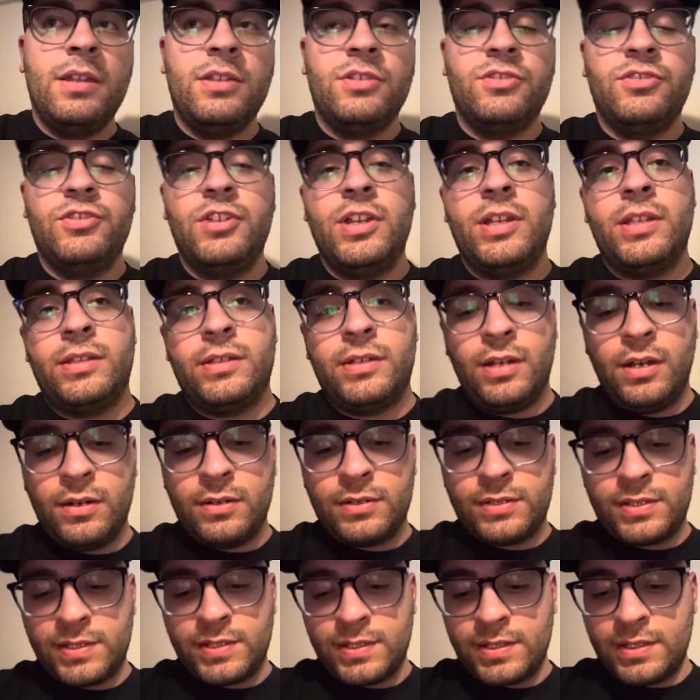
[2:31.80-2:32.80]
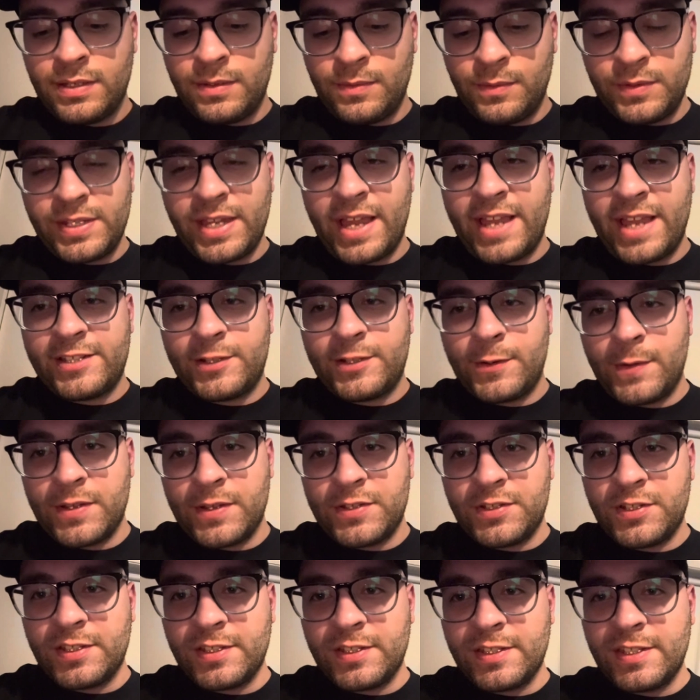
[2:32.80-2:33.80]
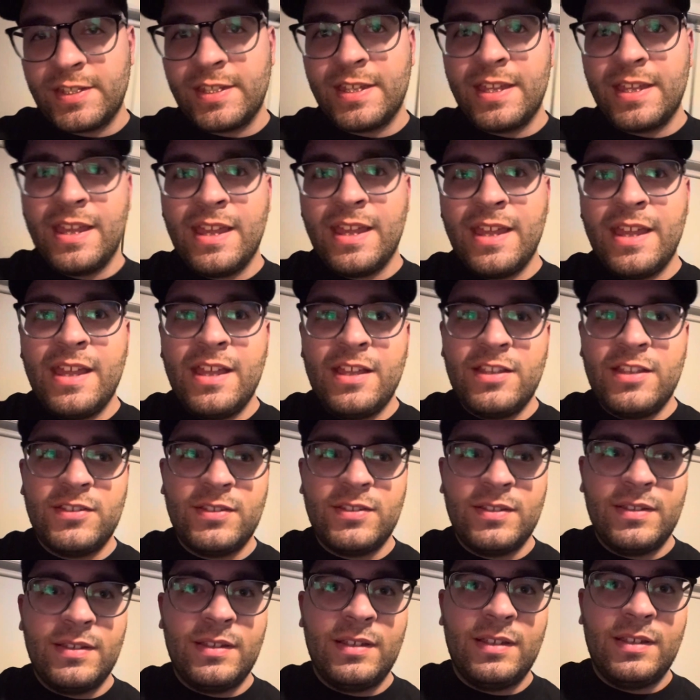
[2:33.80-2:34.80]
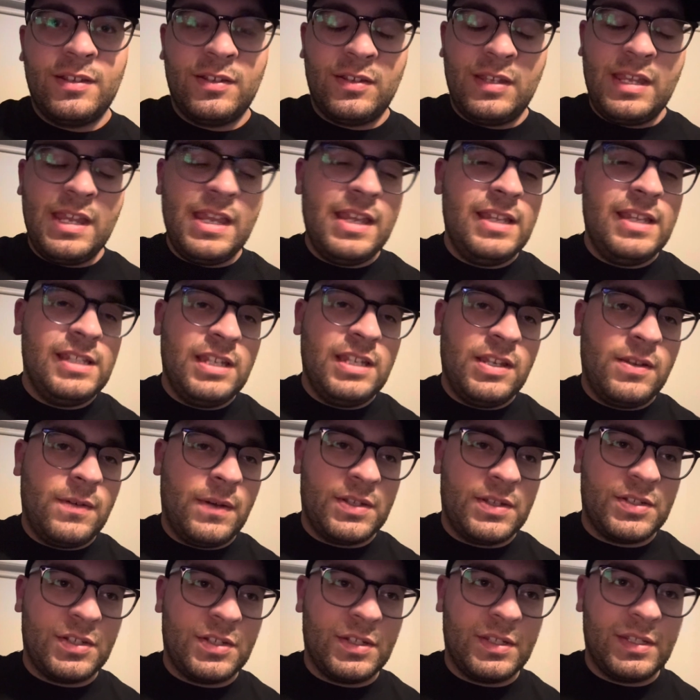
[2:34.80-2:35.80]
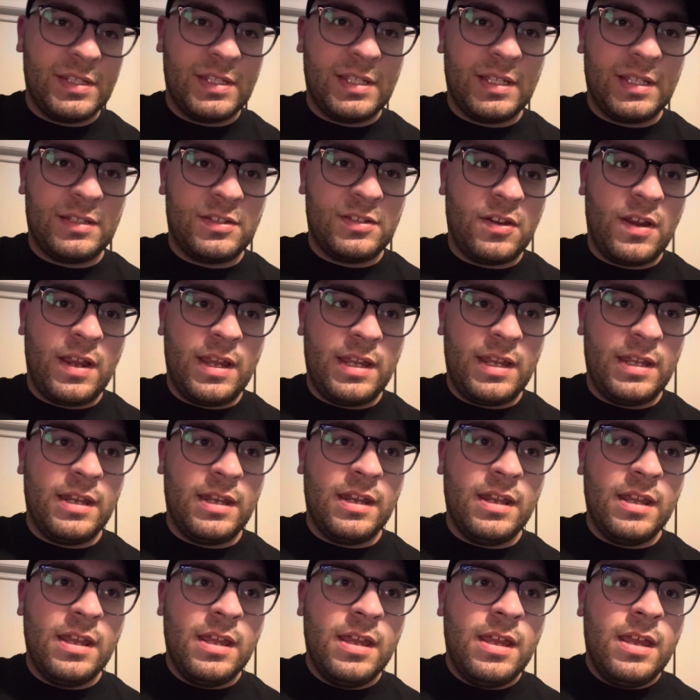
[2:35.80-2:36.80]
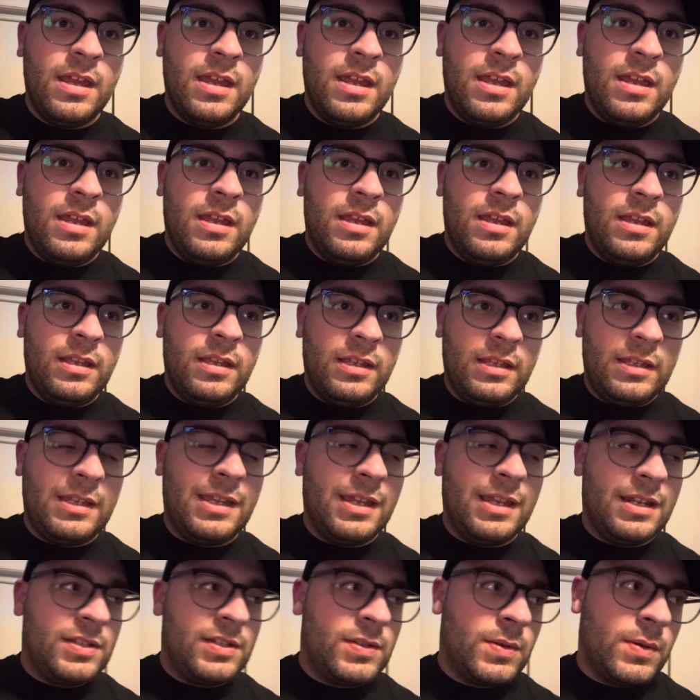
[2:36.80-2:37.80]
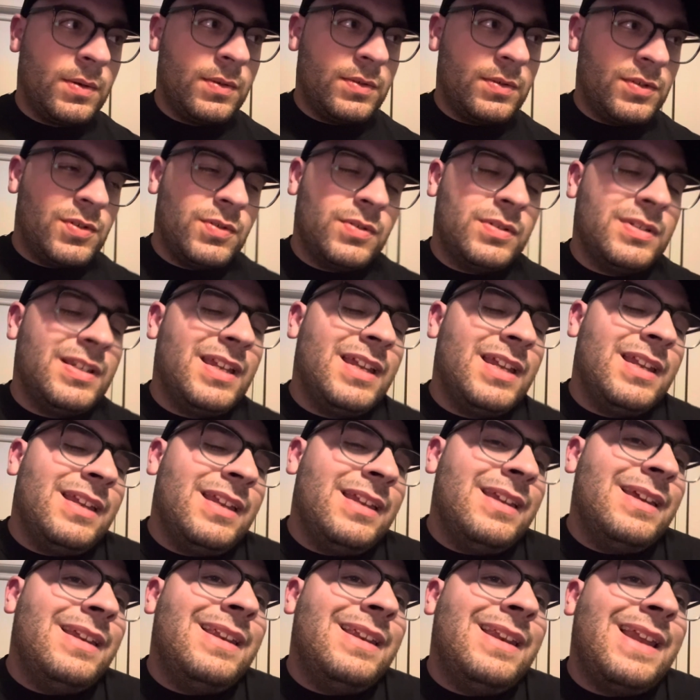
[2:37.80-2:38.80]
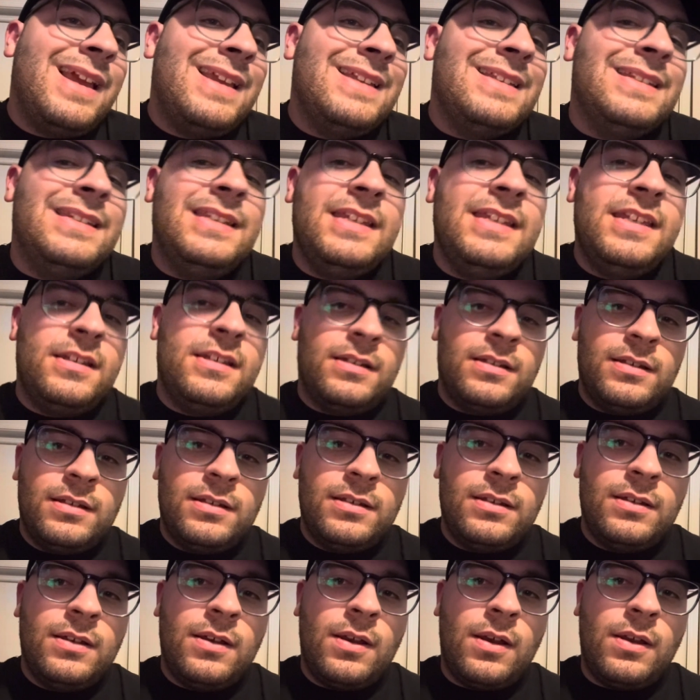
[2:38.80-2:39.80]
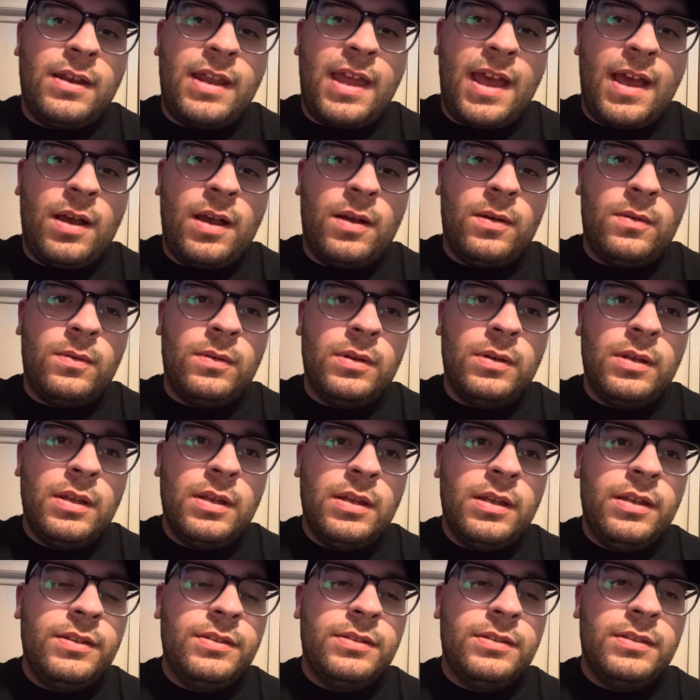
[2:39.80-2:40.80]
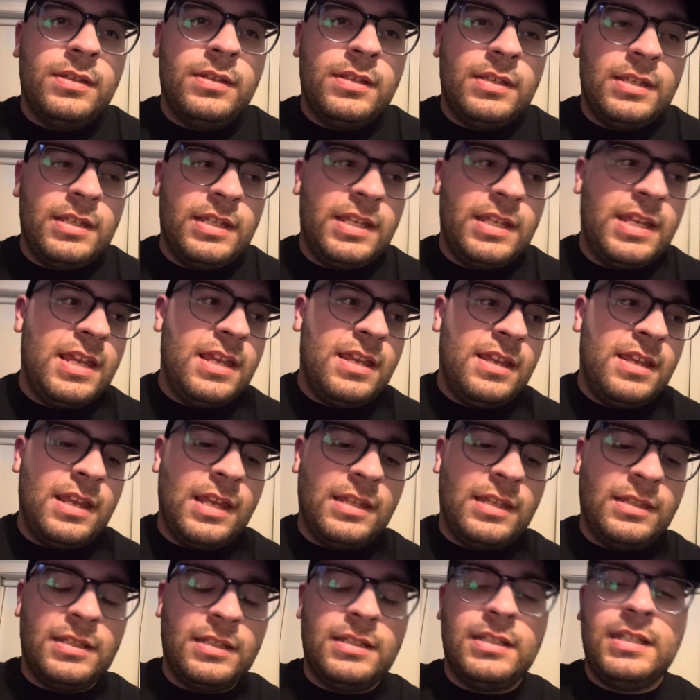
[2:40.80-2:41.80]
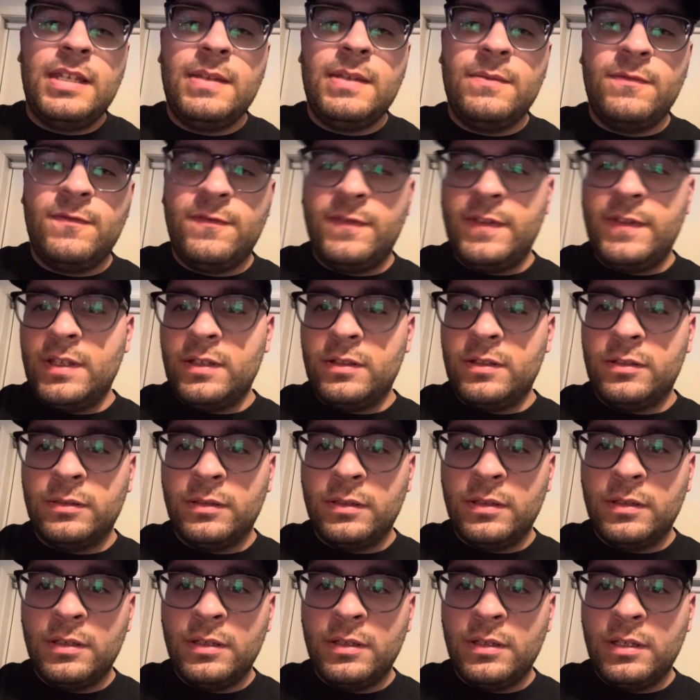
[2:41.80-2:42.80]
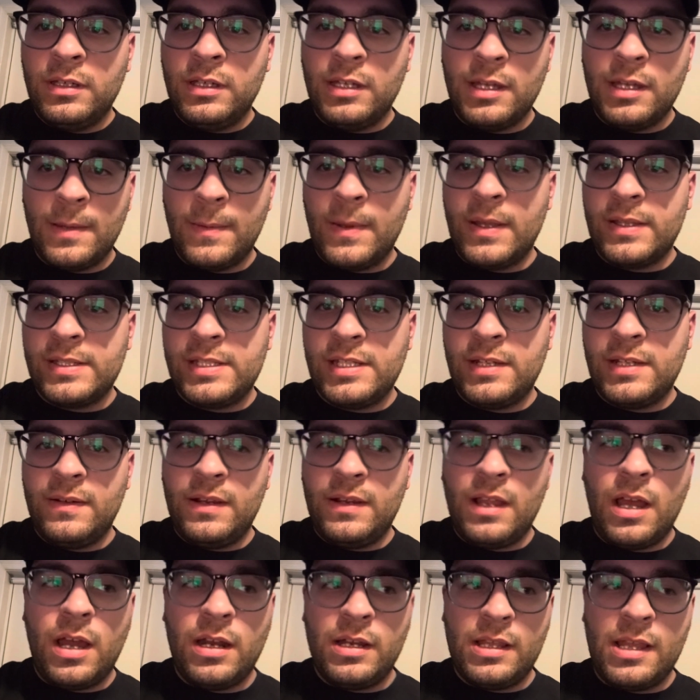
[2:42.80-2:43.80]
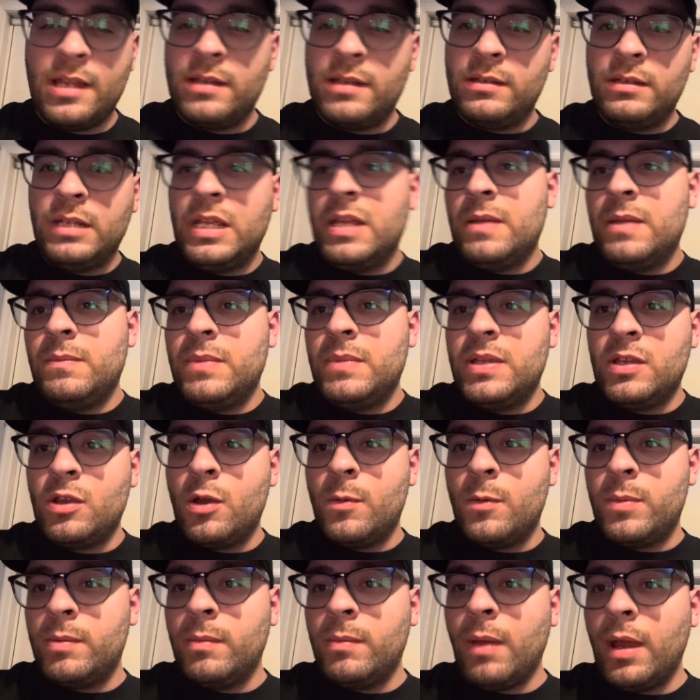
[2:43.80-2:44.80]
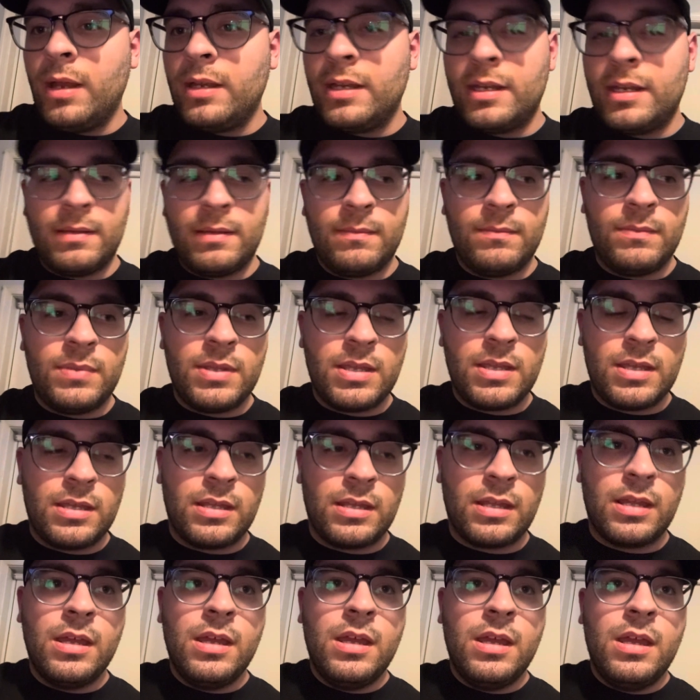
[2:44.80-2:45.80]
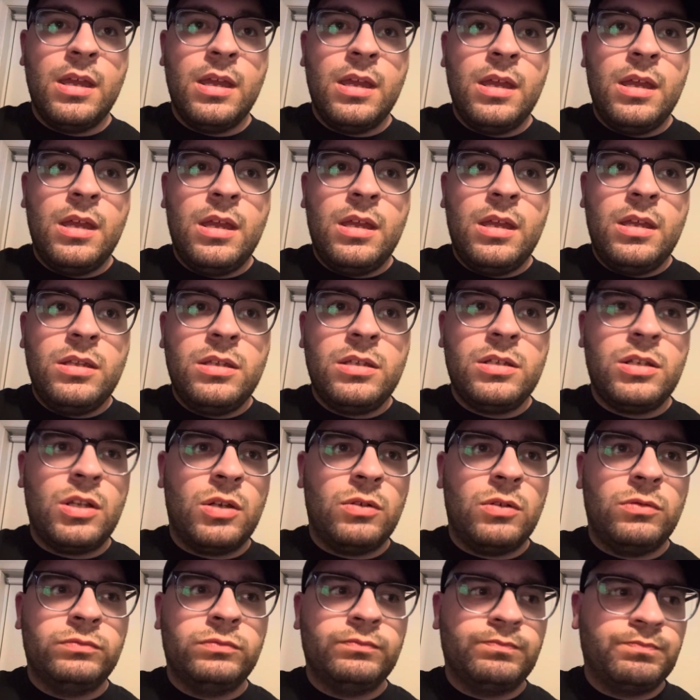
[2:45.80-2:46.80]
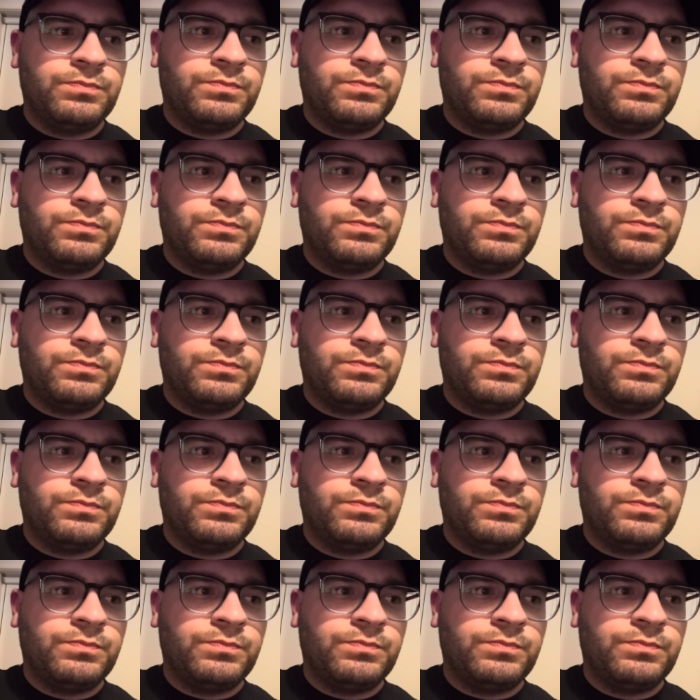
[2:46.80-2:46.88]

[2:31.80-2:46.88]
Jalen Hurts was asked questions. Easy questions to try and get a an idea on how he and the team feel about Sirianni and him being open-minded, him being, you know,